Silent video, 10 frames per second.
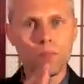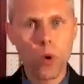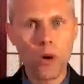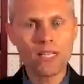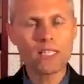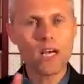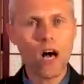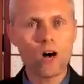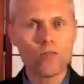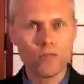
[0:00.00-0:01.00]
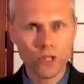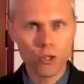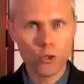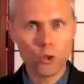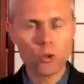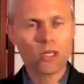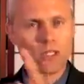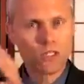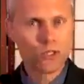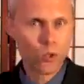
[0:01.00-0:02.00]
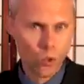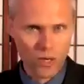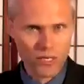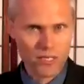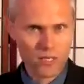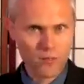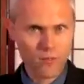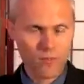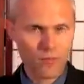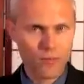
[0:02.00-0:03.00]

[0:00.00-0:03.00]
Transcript: point of view stories.